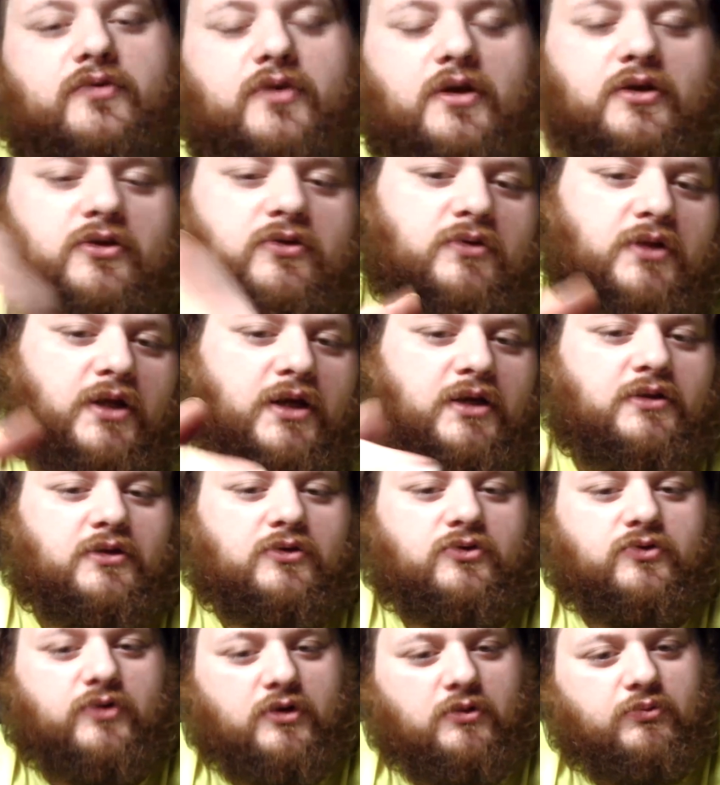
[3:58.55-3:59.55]
I do like the
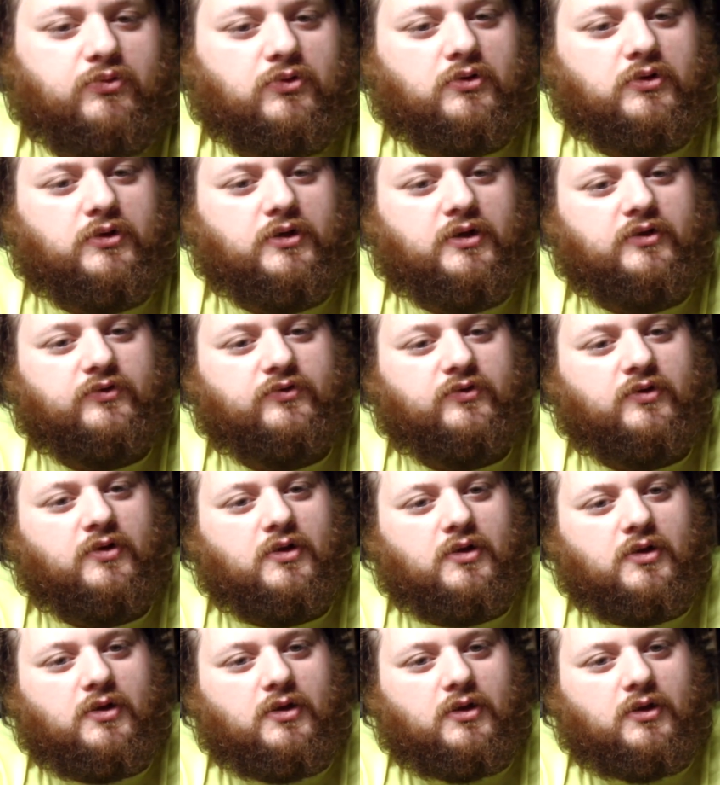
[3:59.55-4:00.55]
trigger pull on this.
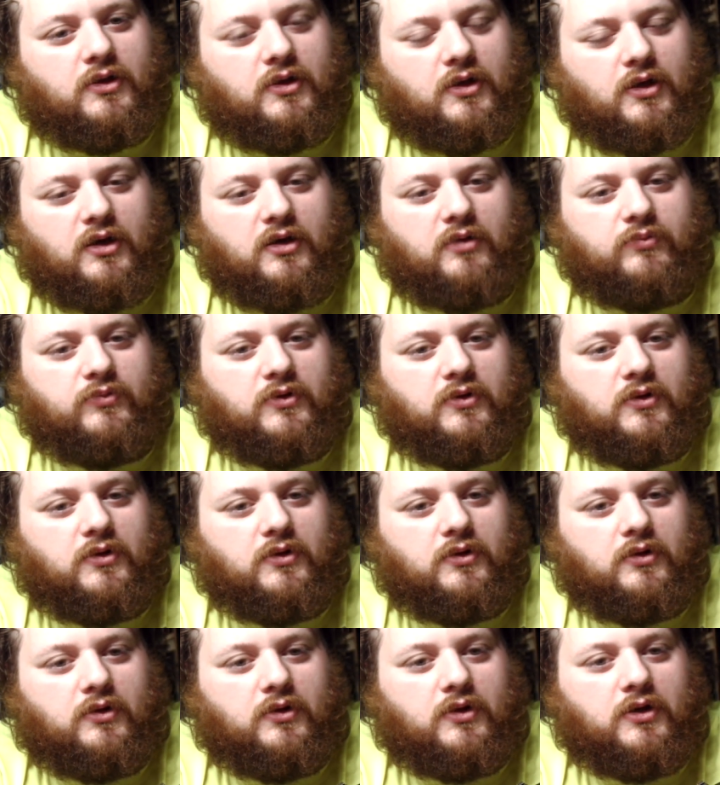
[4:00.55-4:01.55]

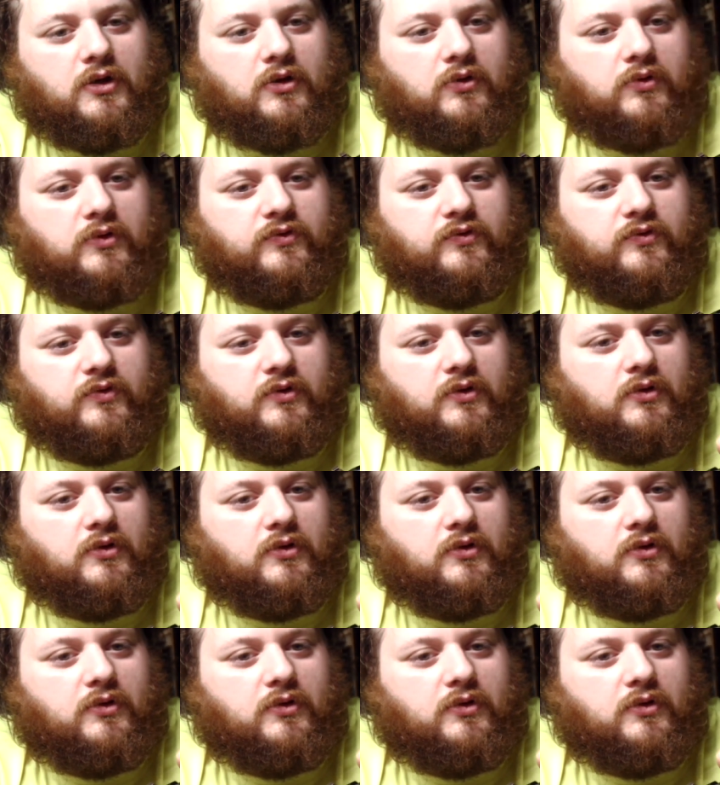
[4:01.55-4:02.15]
It's